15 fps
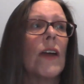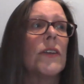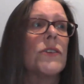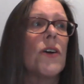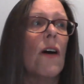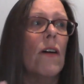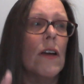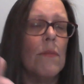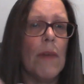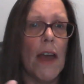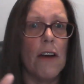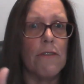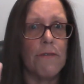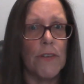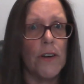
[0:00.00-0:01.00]
Time
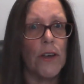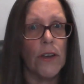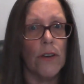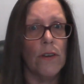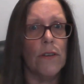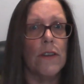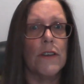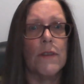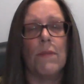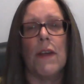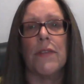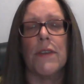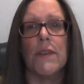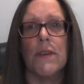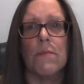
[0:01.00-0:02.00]
out for you this
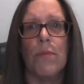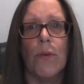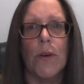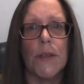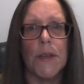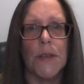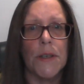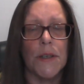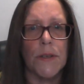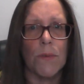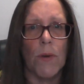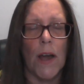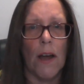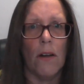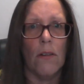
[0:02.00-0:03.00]
month is important as
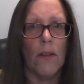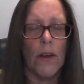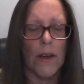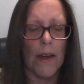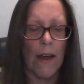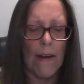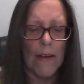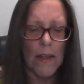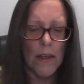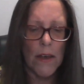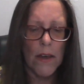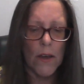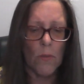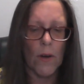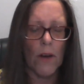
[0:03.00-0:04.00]
well, okay?
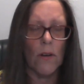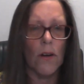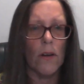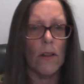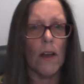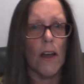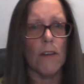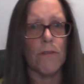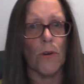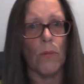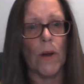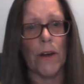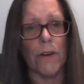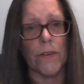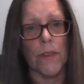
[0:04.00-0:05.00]
We're all over
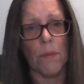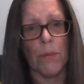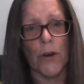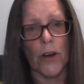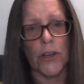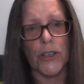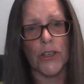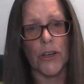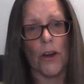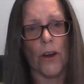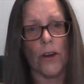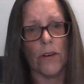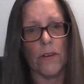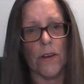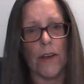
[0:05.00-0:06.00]
wearing the bird
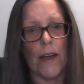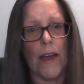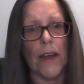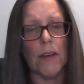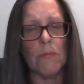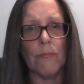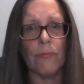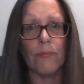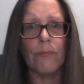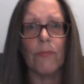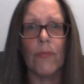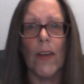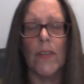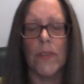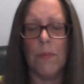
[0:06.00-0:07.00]
shirt, okay?
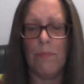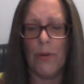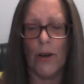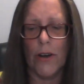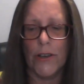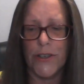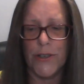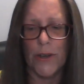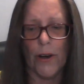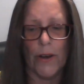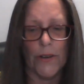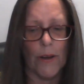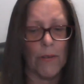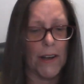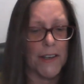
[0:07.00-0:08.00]
The bird
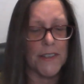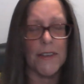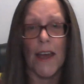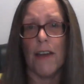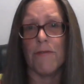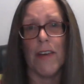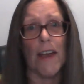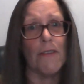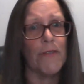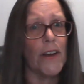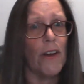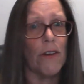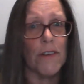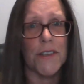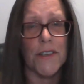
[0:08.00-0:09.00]
shirt. I'm going to say it for every
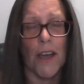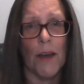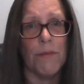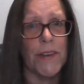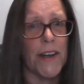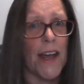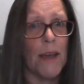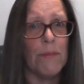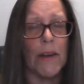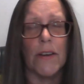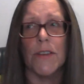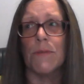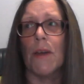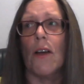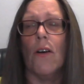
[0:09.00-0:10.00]
horoscope today
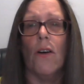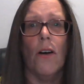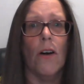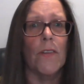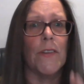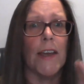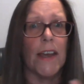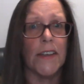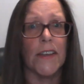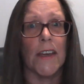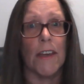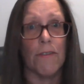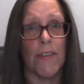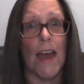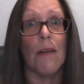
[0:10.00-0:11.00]
because we all need to
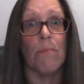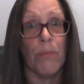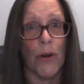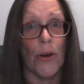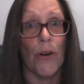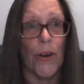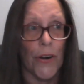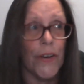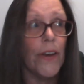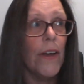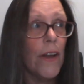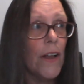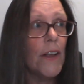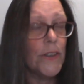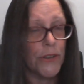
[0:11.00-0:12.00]
give that bird
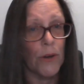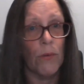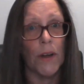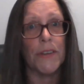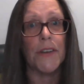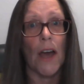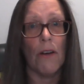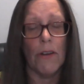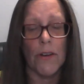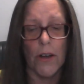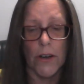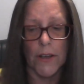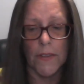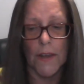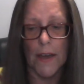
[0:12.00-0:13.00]
to what's going
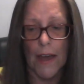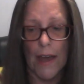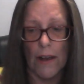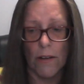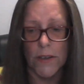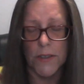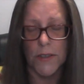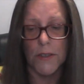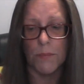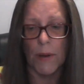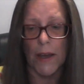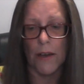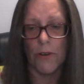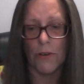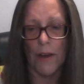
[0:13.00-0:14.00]
on in the chaos that's
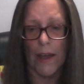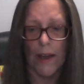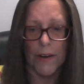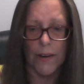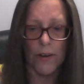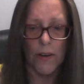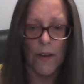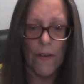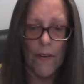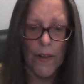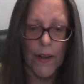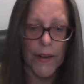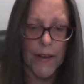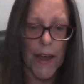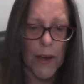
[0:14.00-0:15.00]
being created.
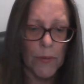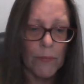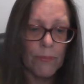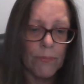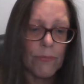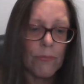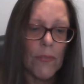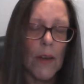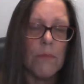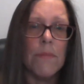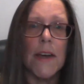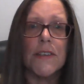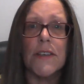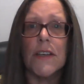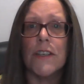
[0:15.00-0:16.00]
Okay,
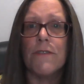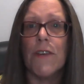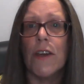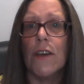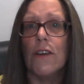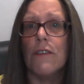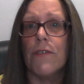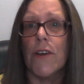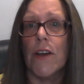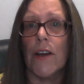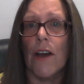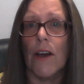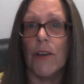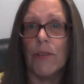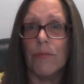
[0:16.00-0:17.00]
message for you,
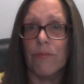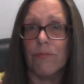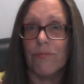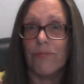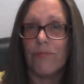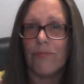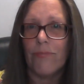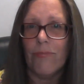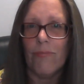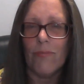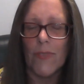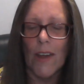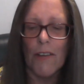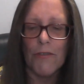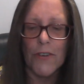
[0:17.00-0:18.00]
Virgo,
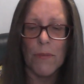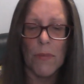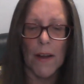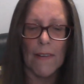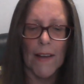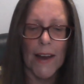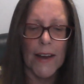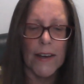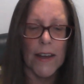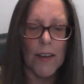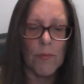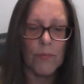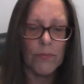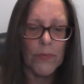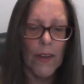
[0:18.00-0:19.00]
from my lady.
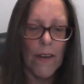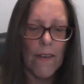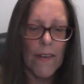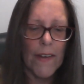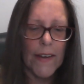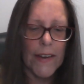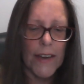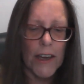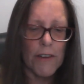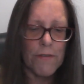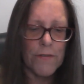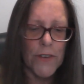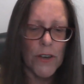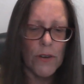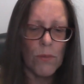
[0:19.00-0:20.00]

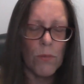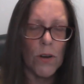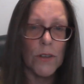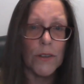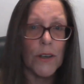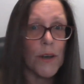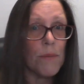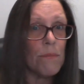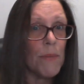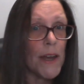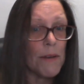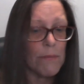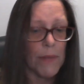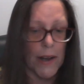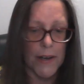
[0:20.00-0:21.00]
If you want
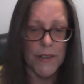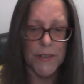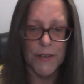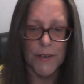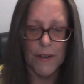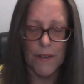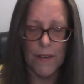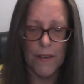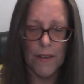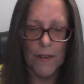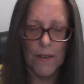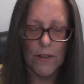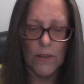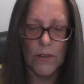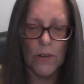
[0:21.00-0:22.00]
commitment,
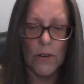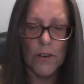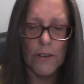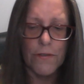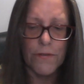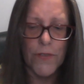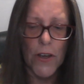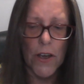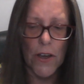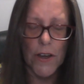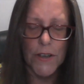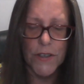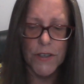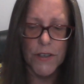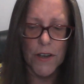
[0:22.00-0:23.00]
look
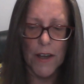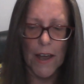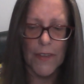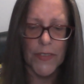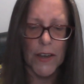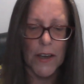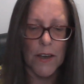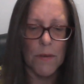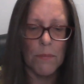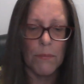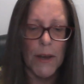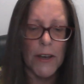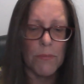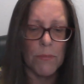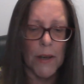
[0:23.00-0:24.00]
first at the
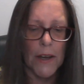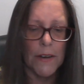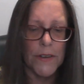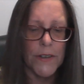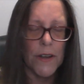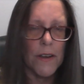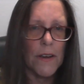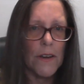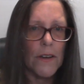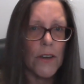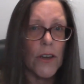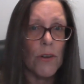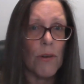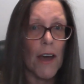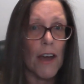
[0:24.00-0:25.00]
commitment
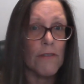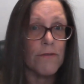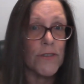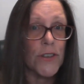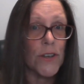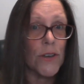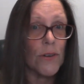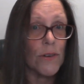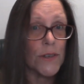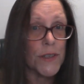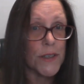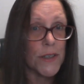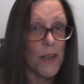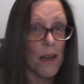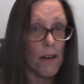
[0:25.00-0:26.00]
you have to
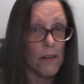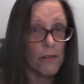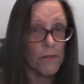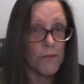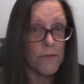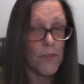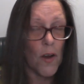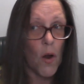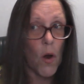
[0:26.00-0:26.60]
yourself.